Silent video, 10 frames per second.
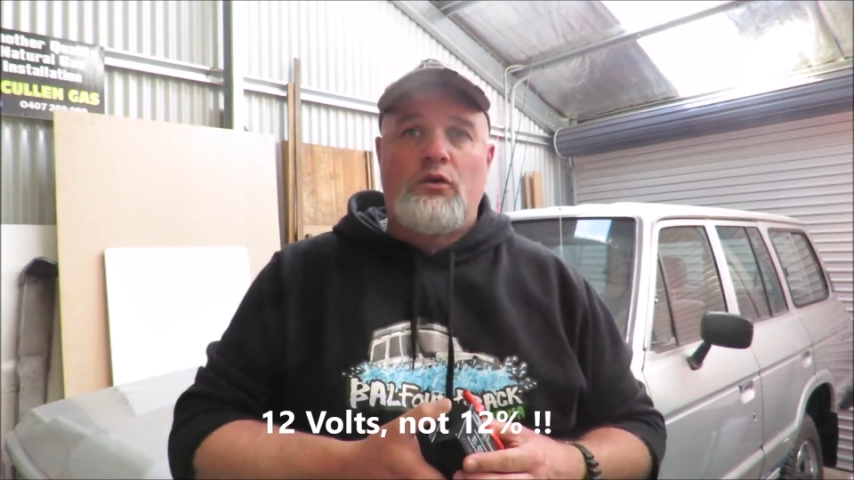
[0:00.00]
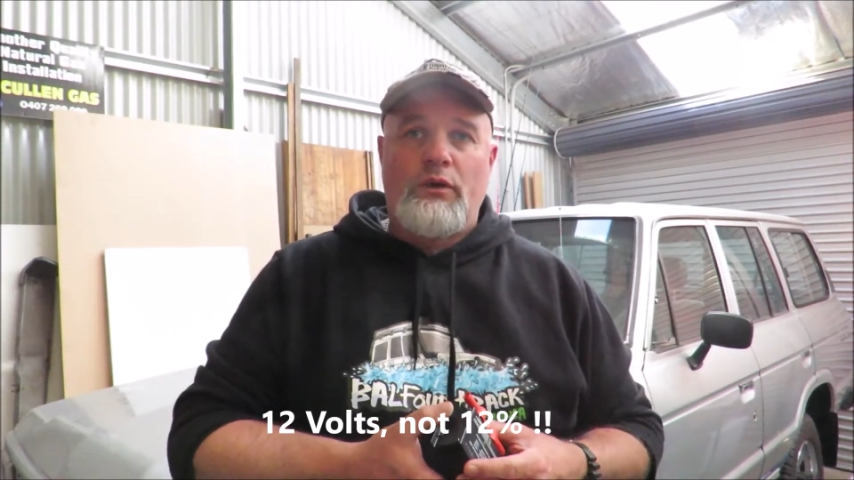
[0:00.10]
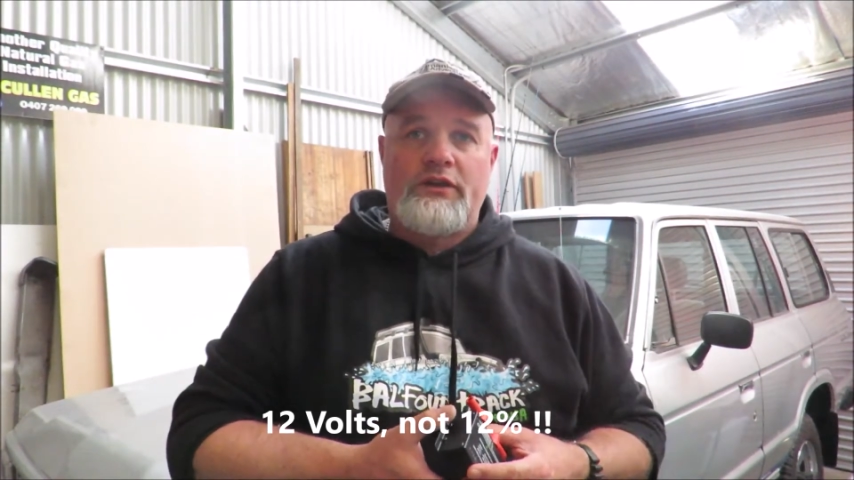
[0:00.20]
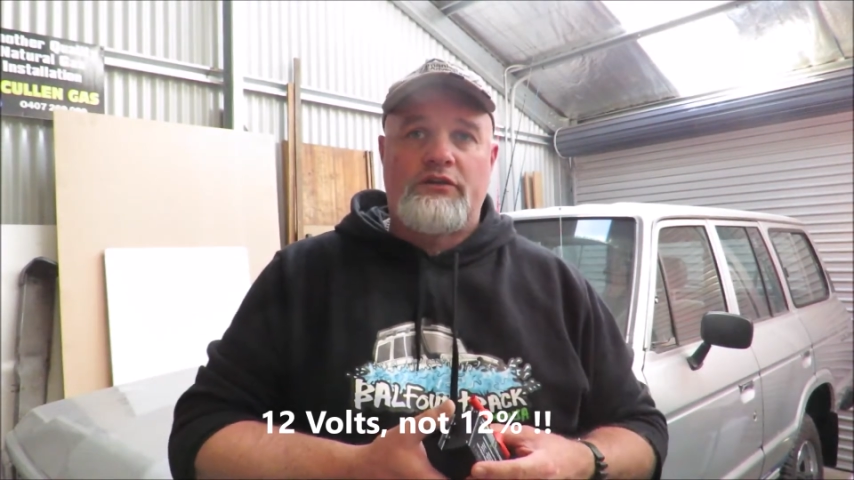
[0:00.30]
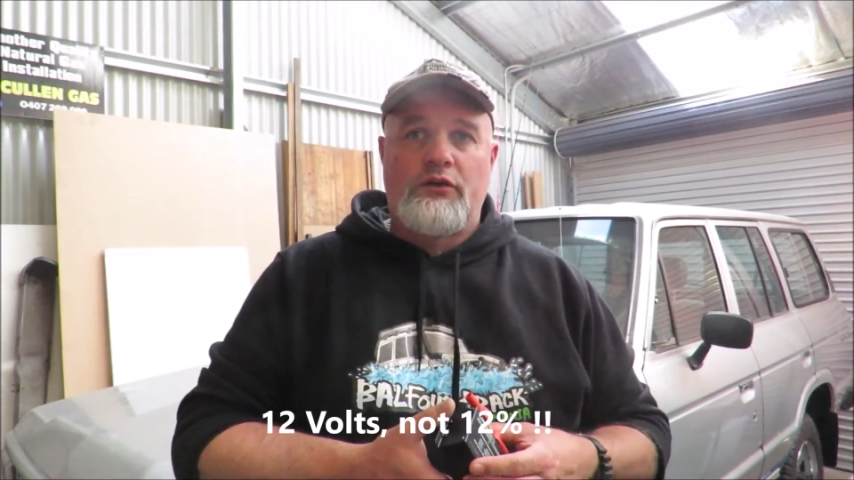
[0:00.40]

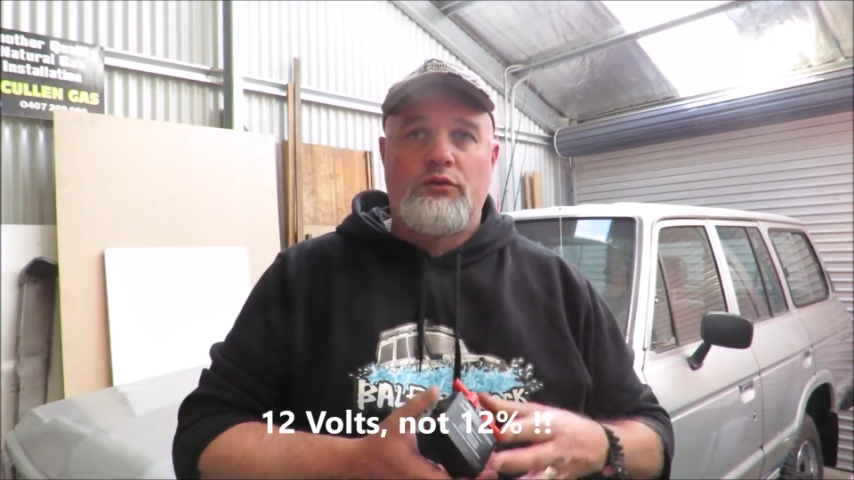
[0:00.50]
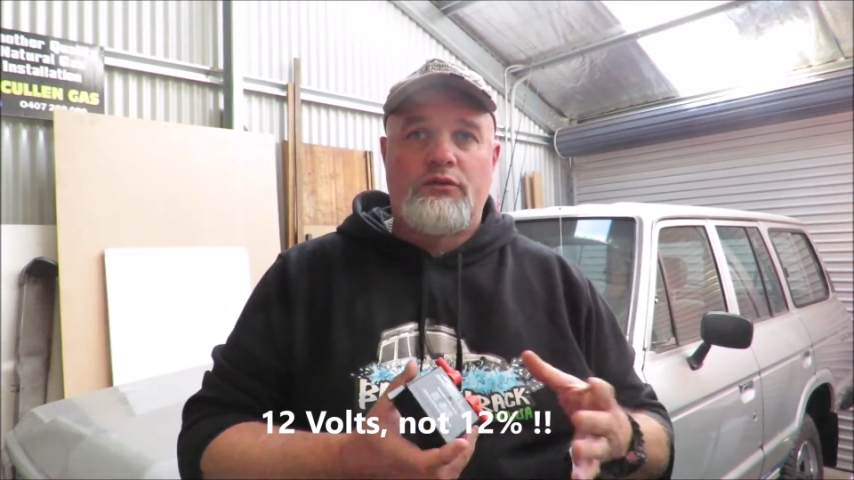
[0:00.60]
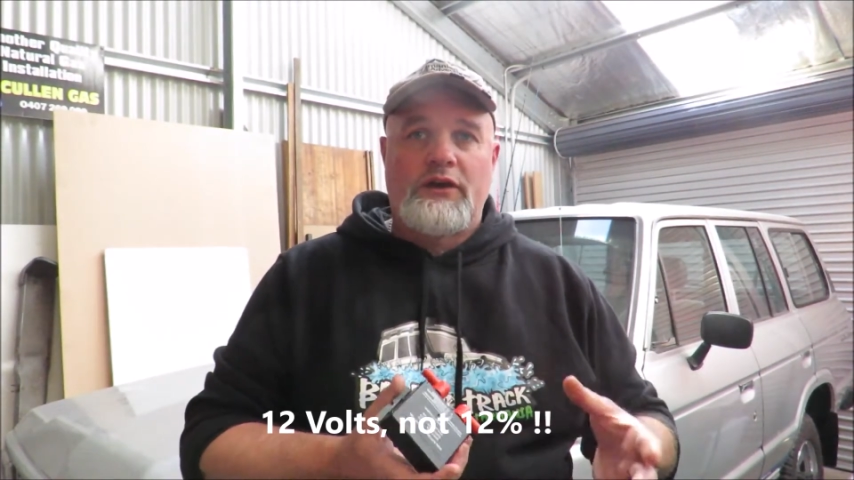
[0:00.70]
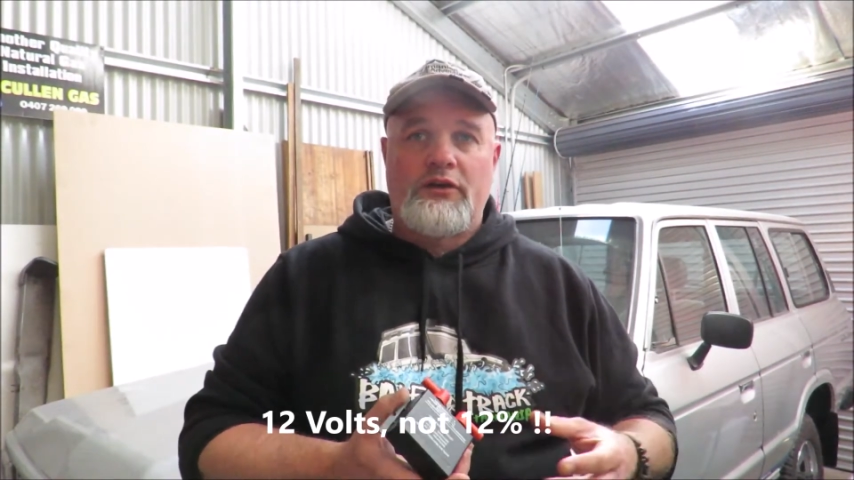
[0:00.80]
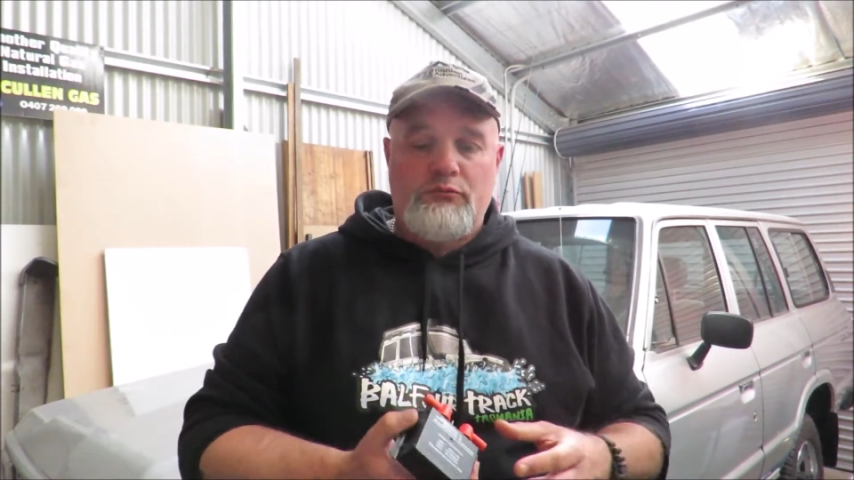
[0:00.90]
wet cell
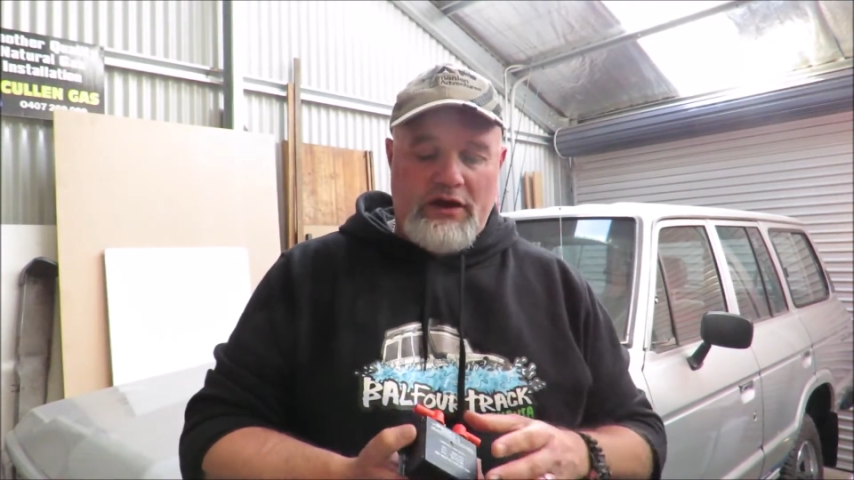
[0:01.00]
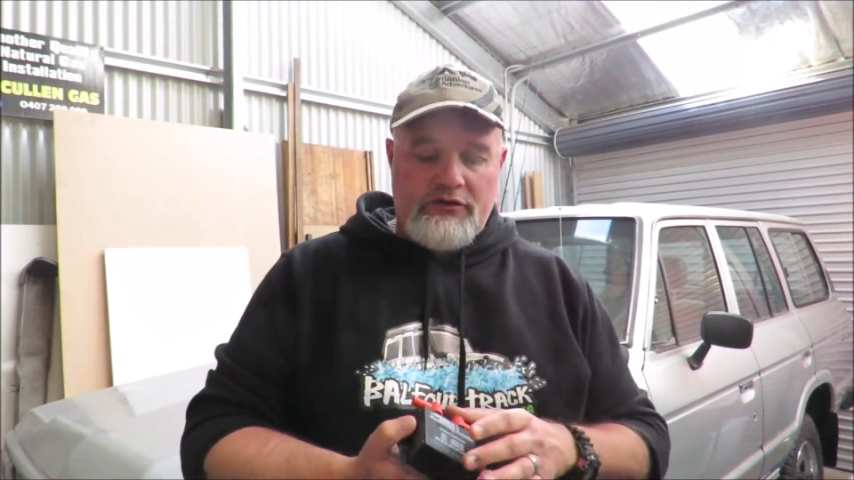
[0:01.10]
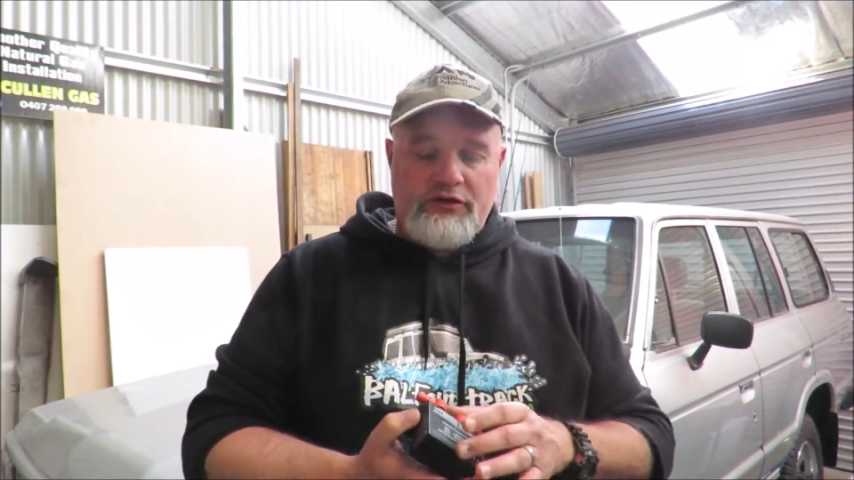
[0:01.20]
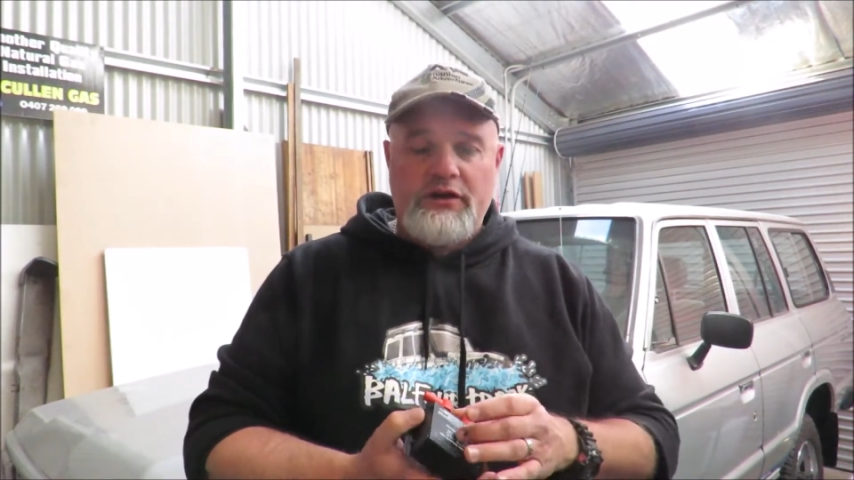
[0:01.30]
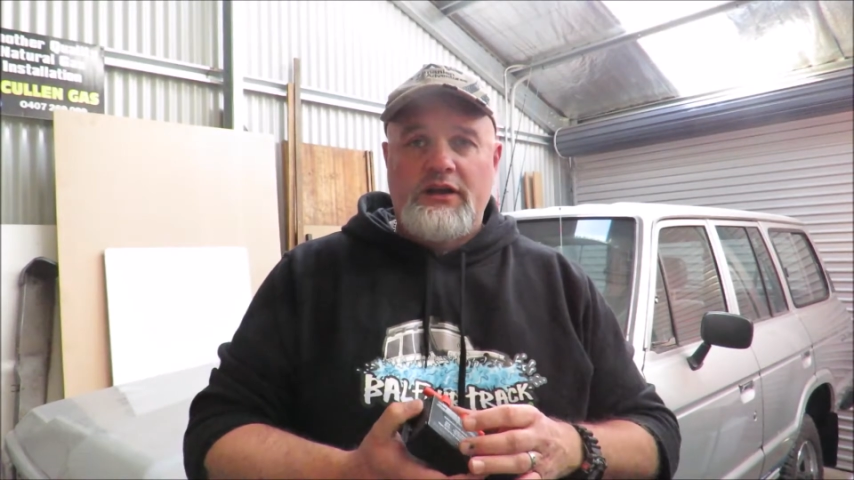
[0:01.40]
flooded
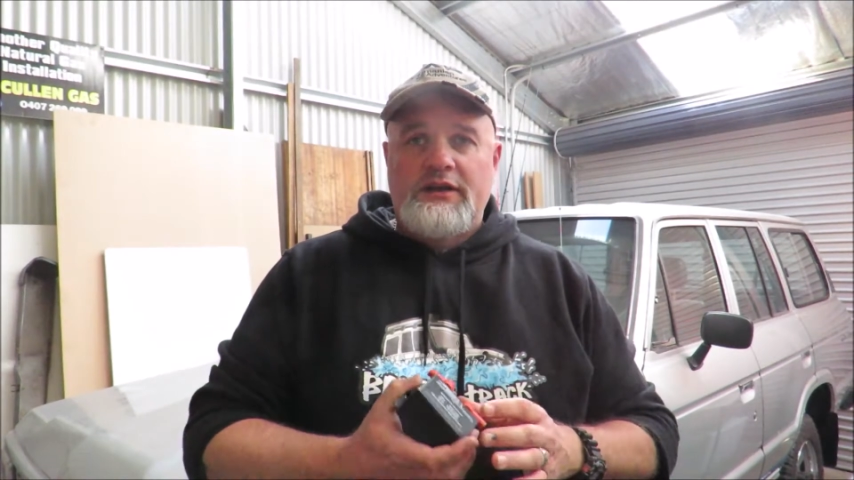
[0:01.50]
battery.